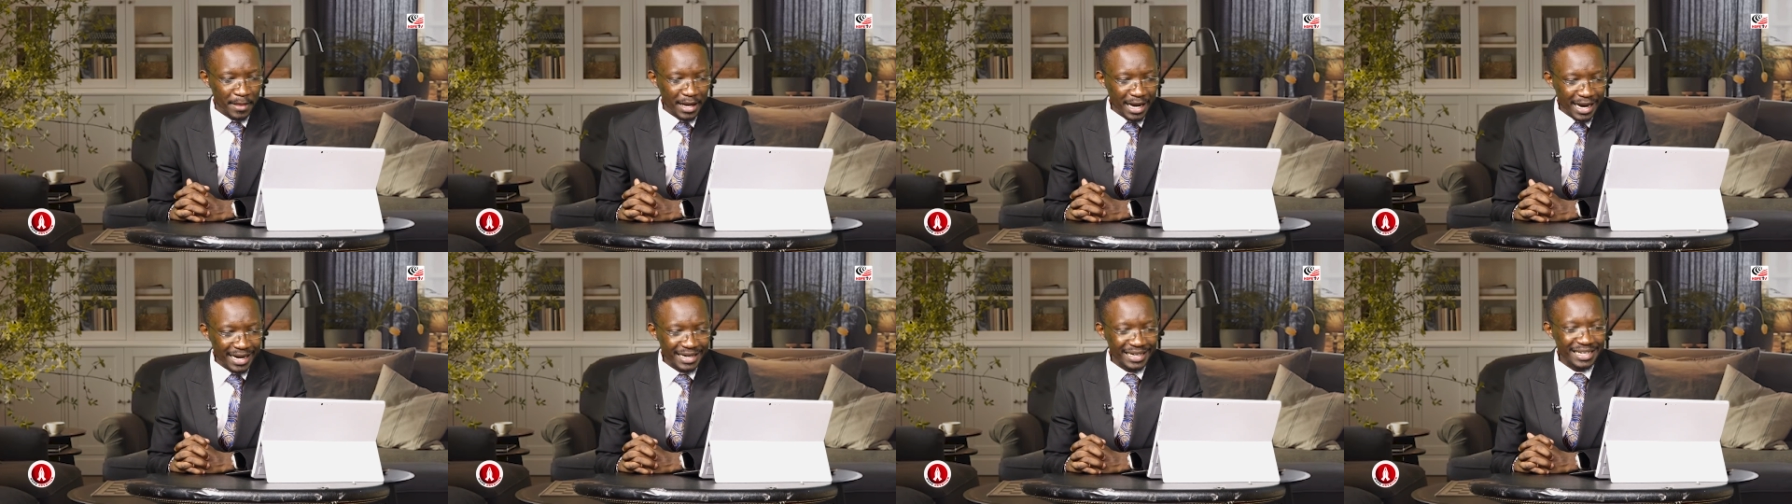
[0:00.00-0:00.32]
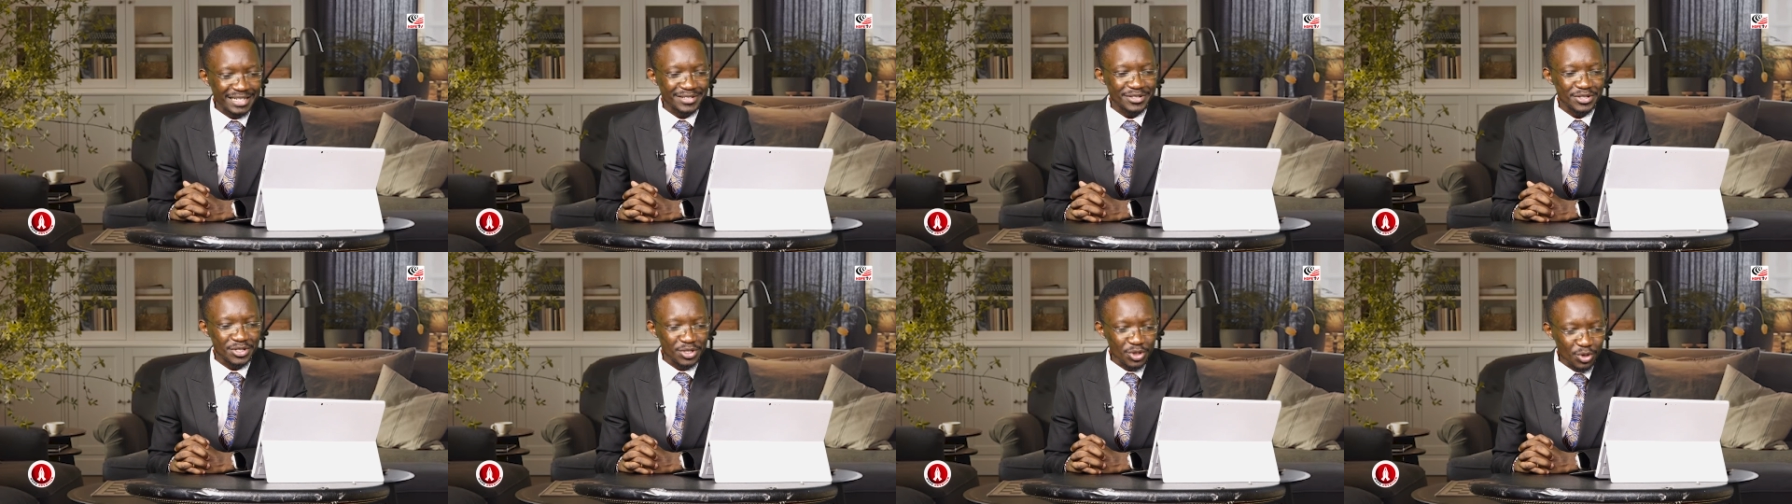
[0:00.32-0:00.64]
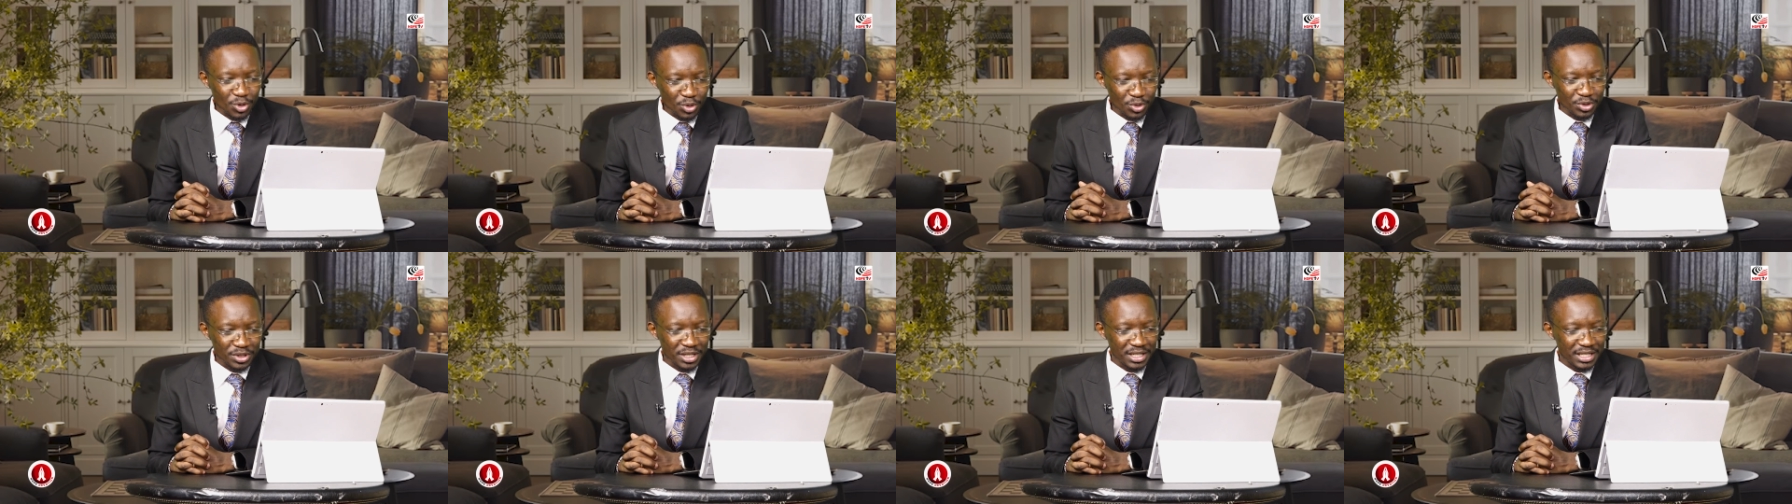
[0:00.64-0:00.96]
and
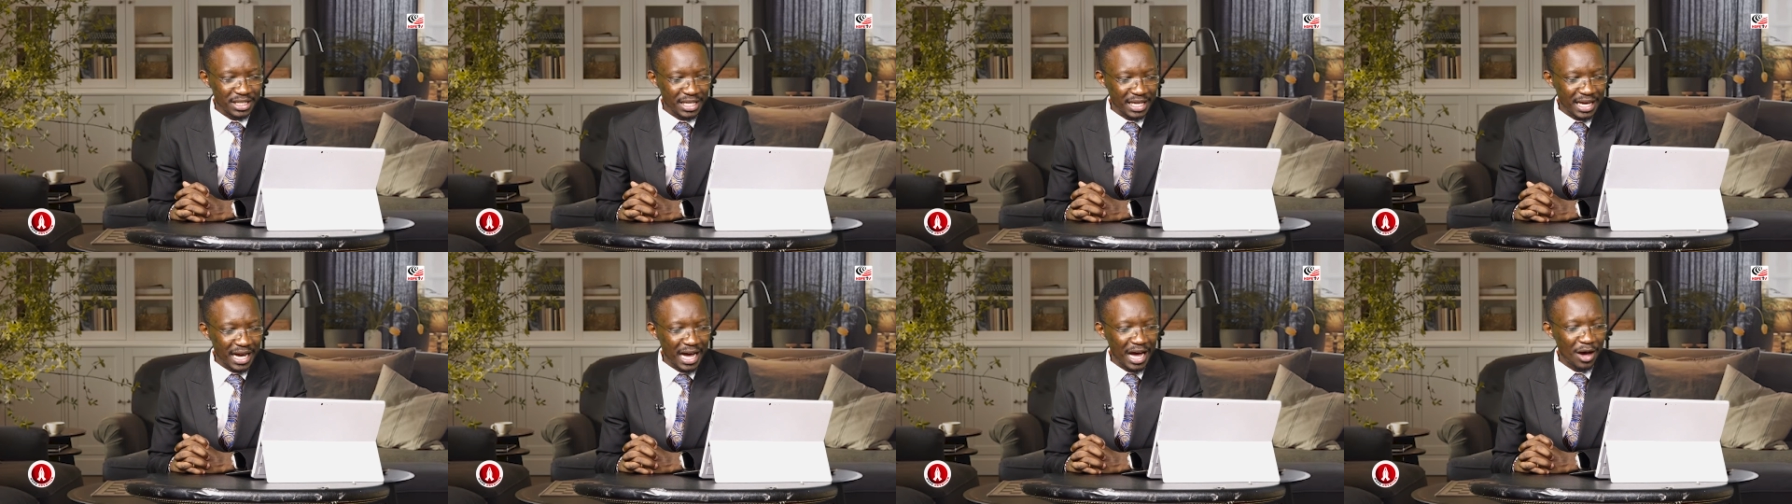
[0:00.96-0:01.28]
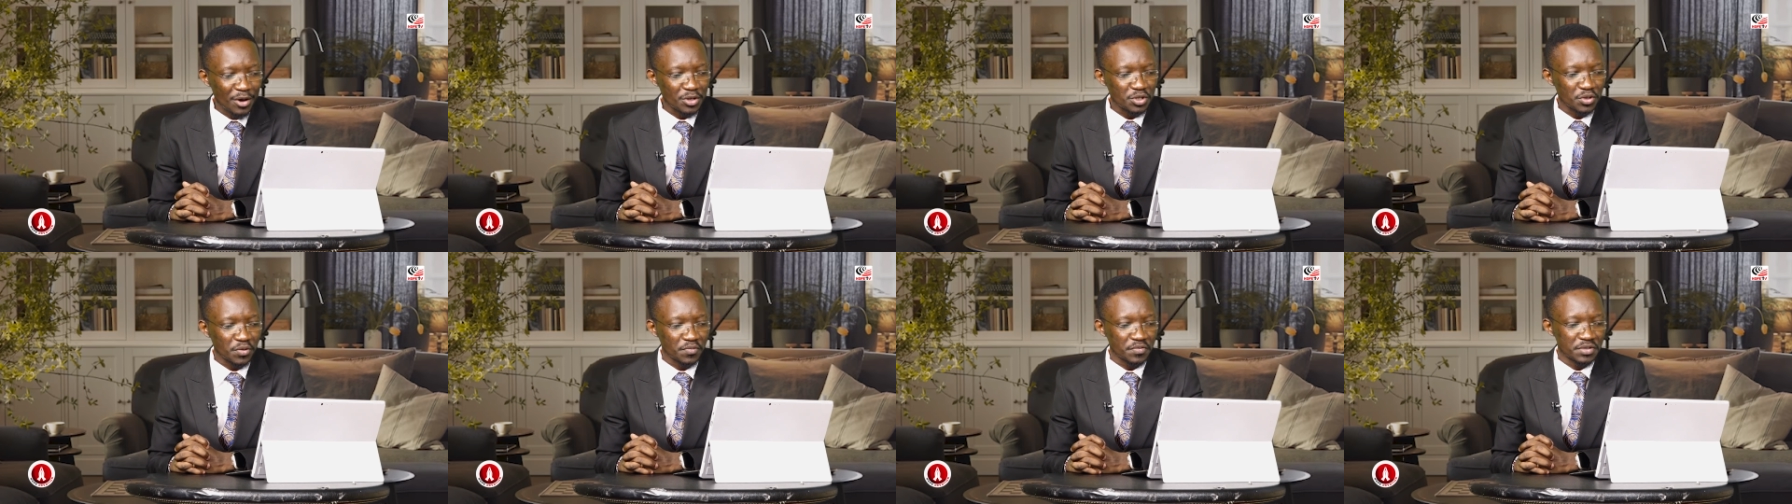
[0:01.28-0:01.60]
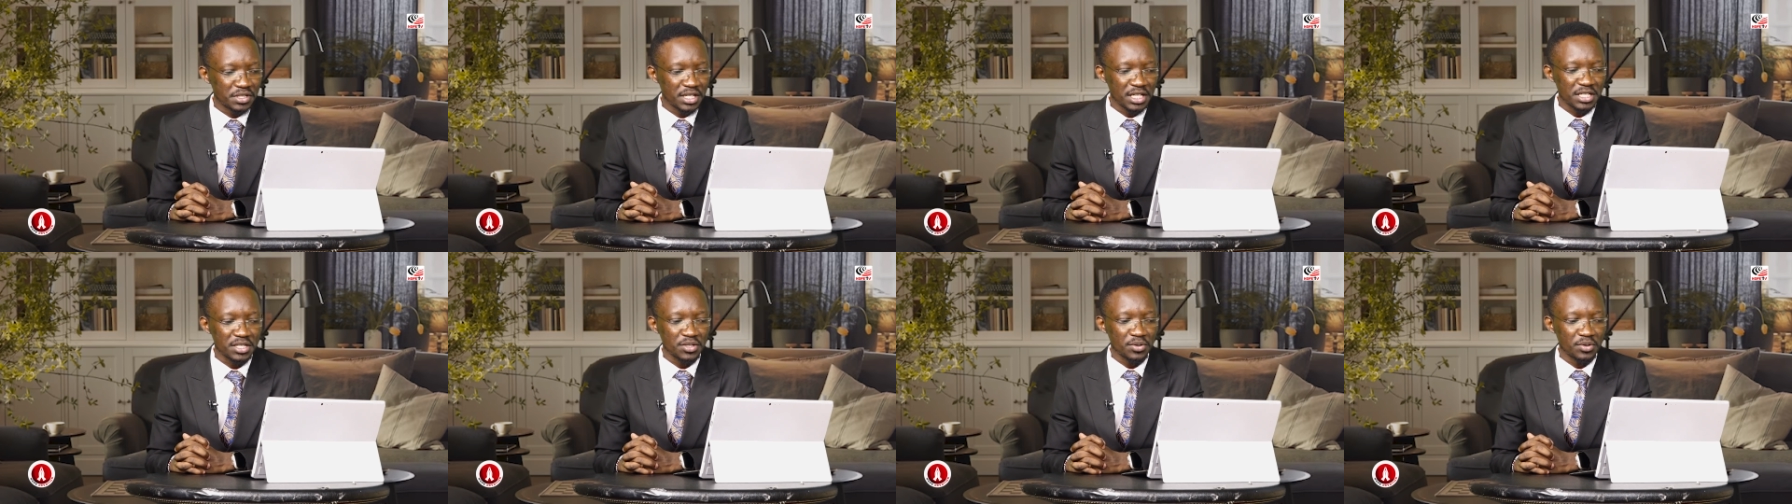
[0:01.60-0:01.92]
assaulted the house of
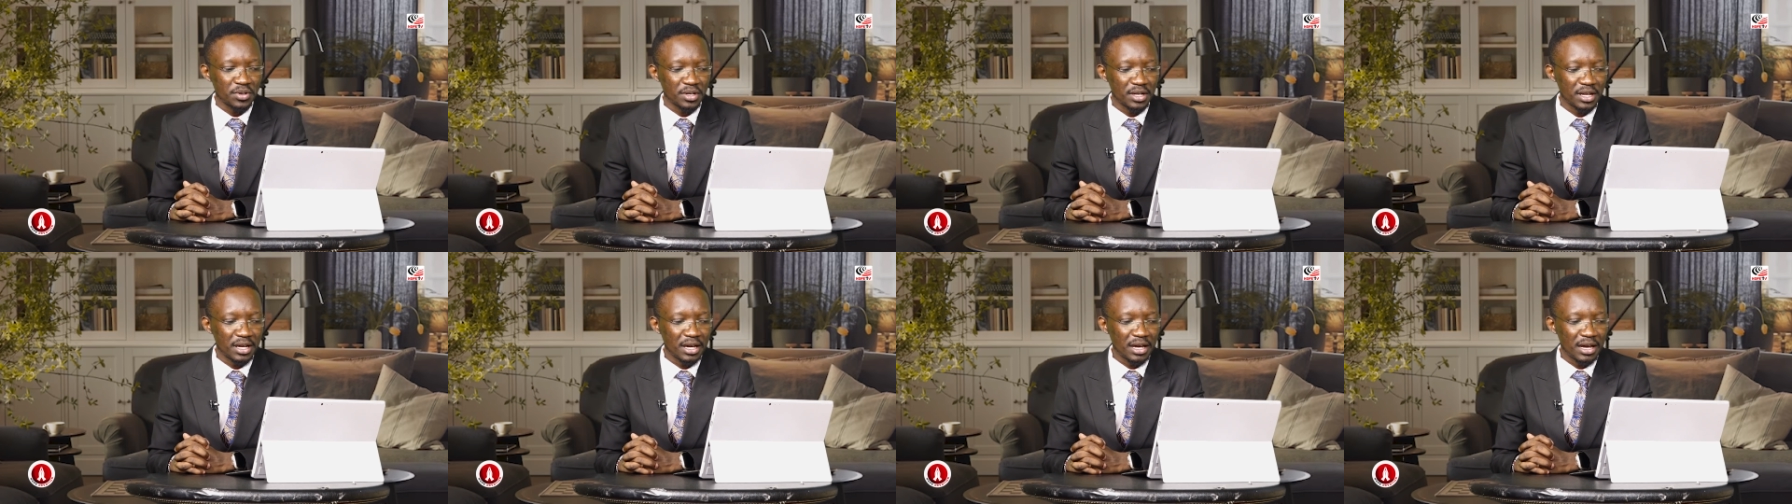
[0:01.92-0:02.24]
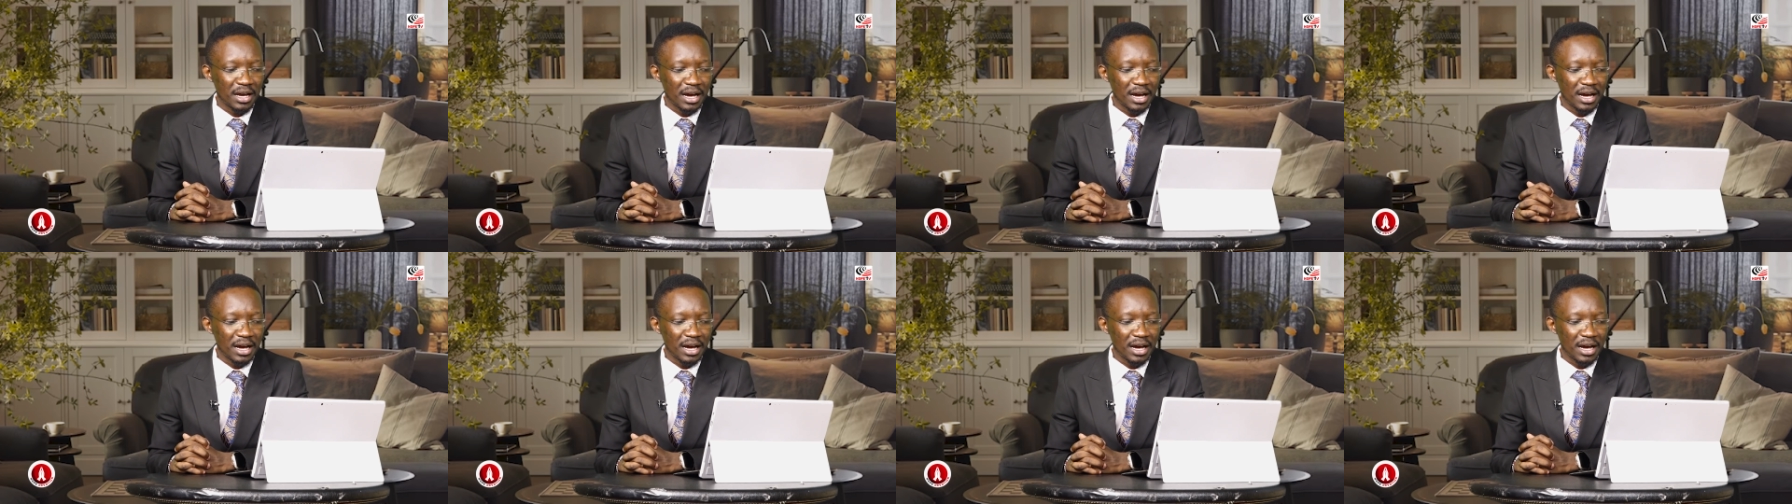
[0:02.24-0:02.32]
Jason,